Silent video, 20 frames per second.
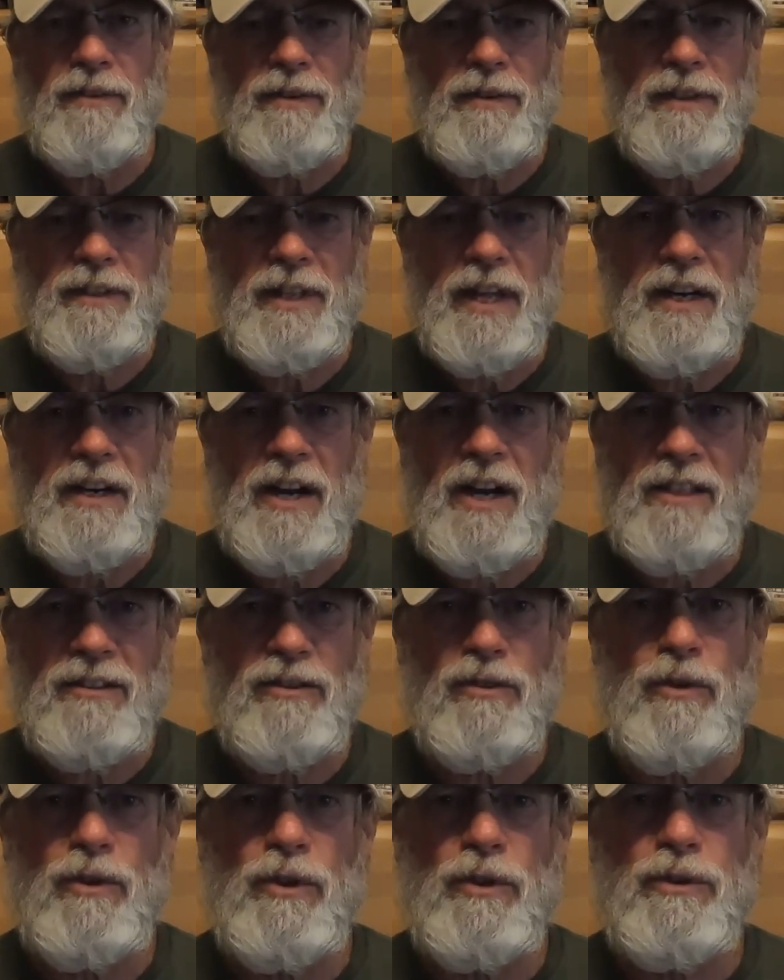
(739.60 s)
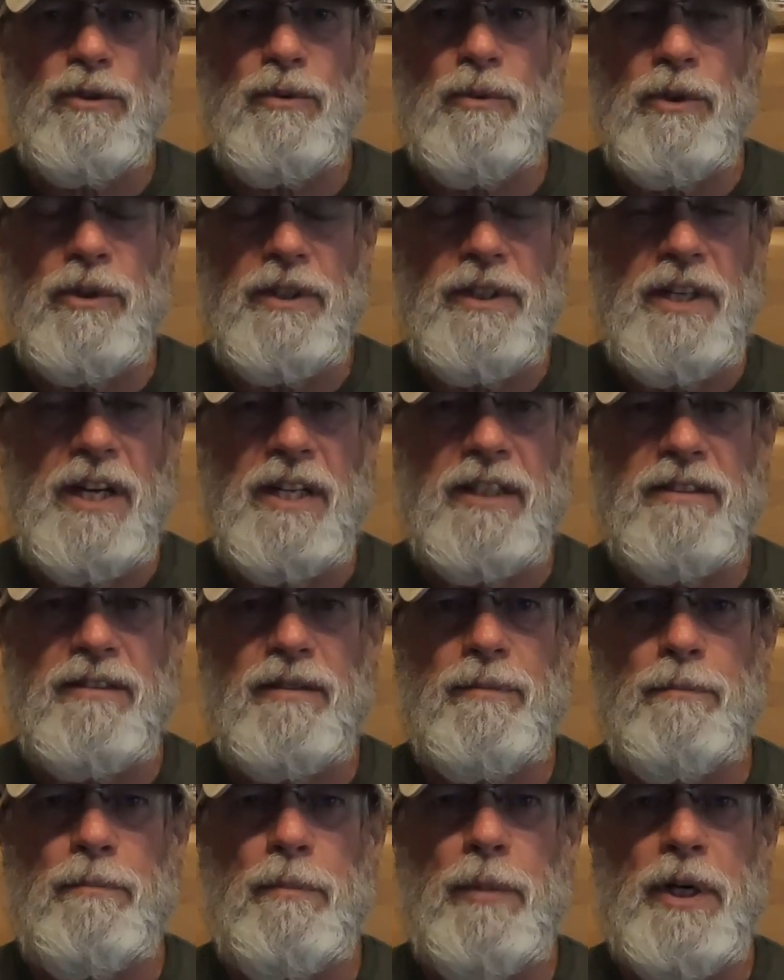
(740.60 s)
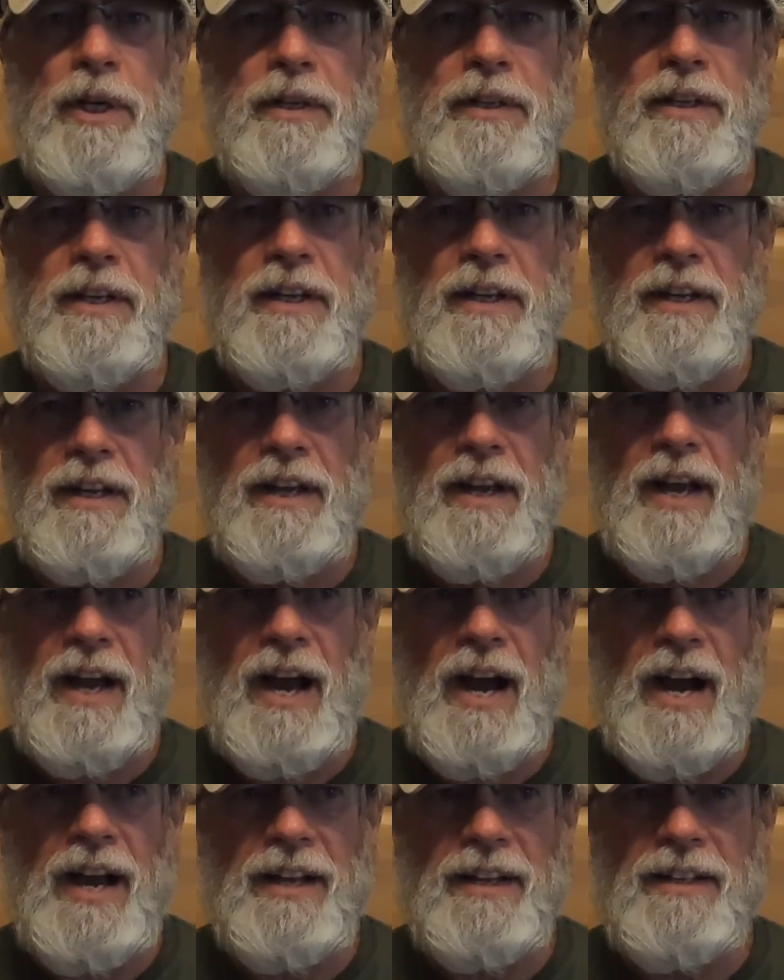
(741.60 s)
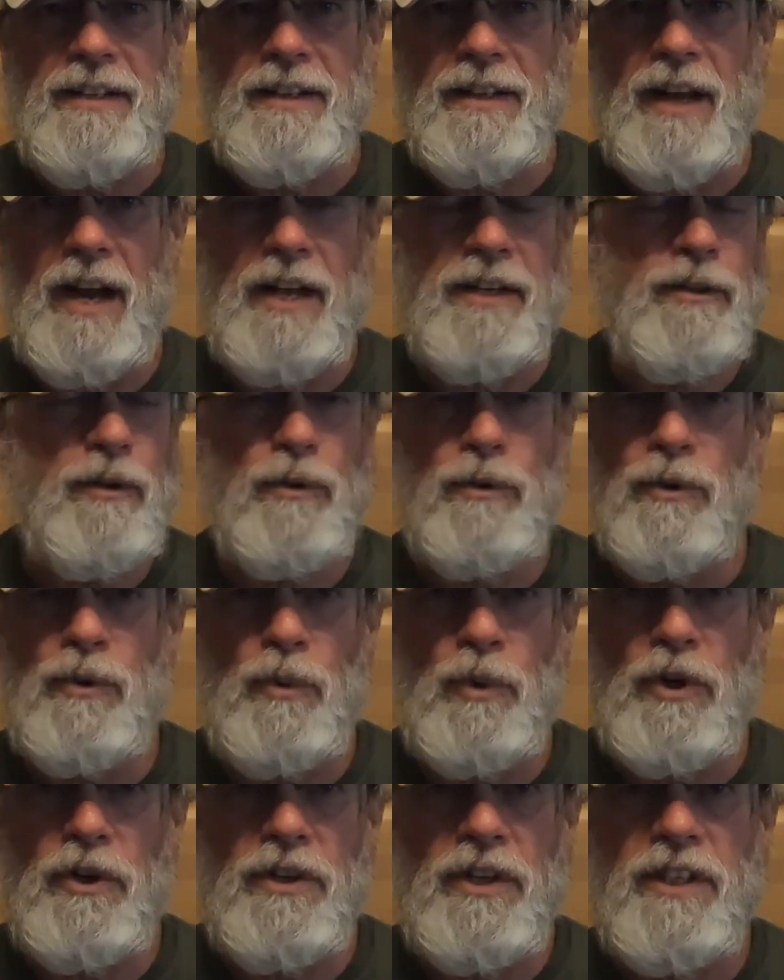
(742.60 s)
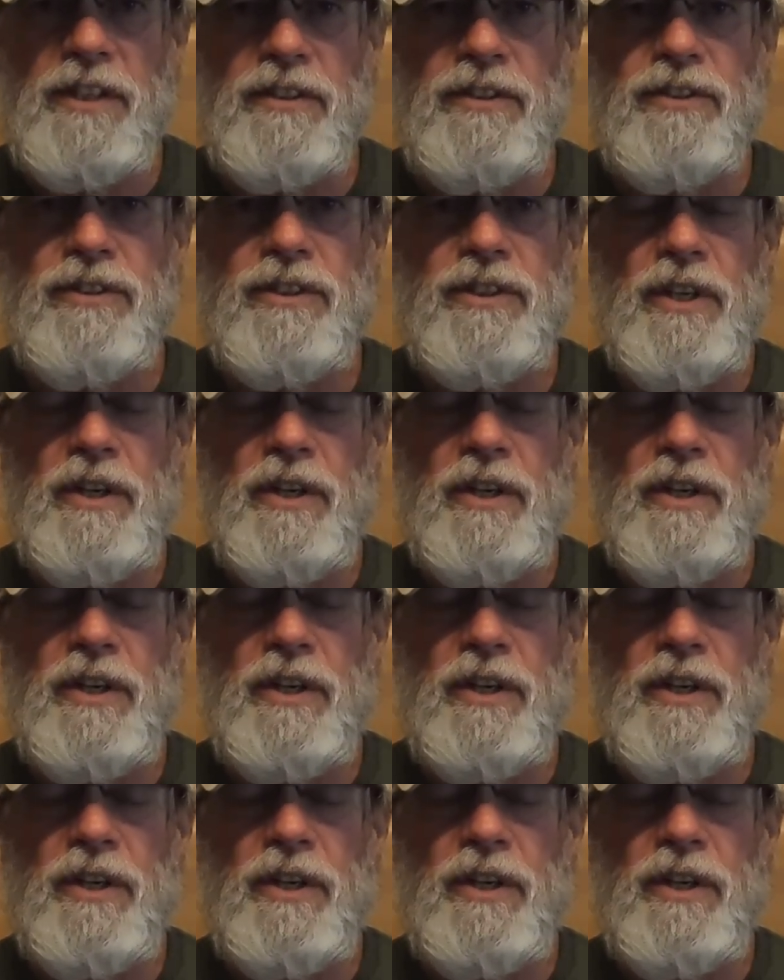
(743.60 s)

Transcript: that hostel looks really nice, but I don't know where it is.